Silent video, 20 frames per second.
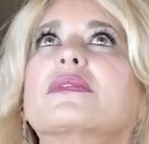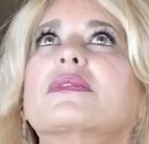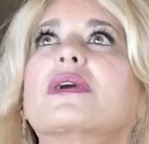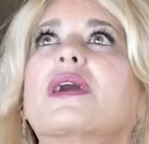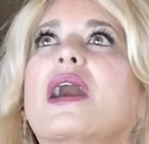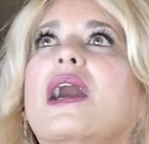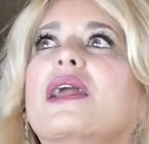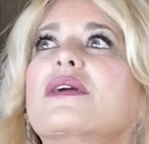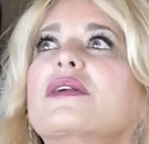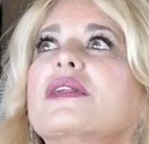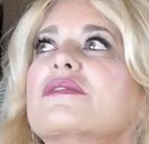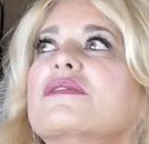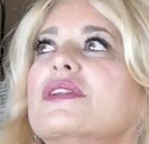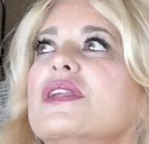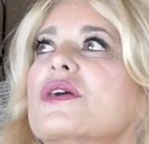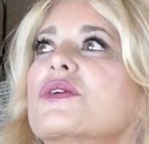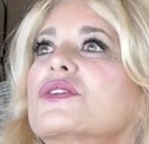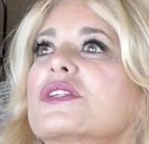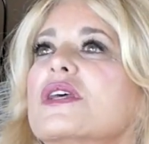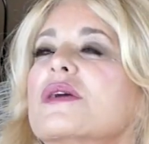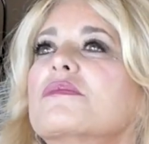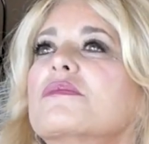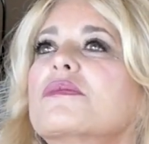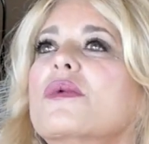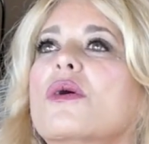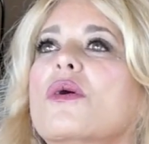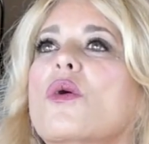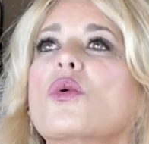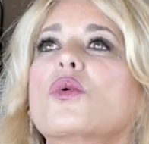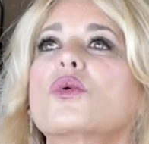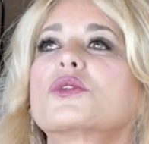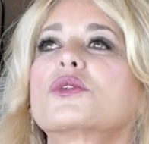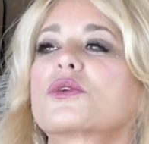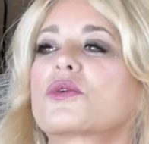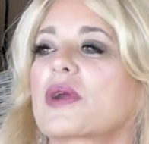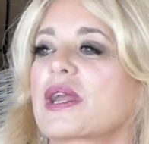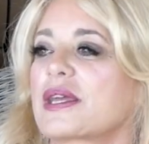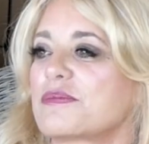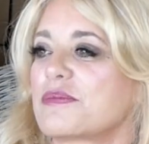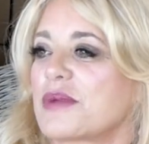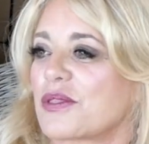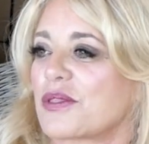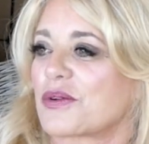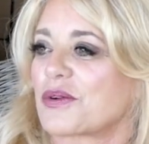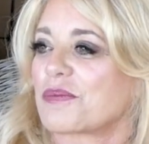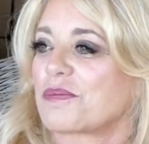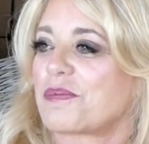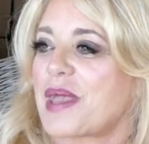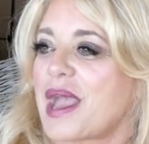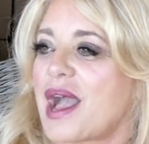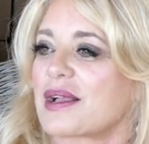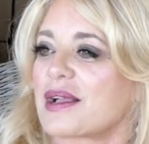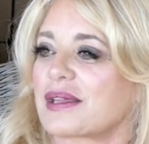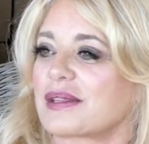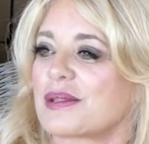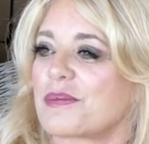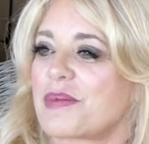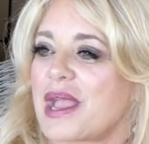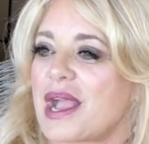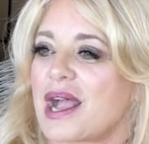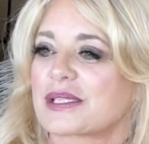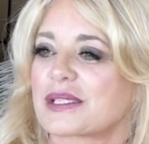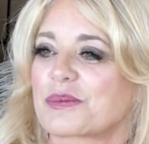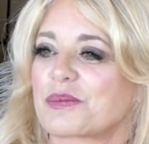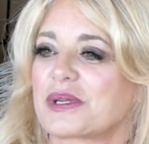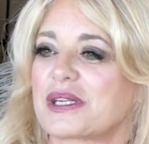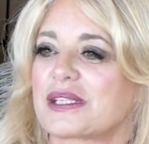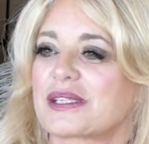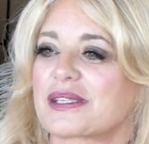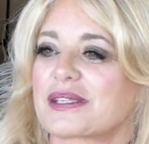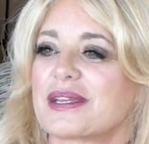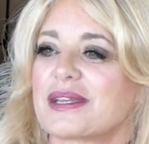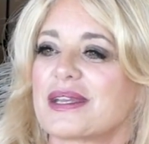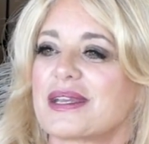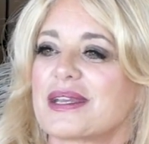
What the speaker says: I don't even know, some old grandmother back in the past, but it's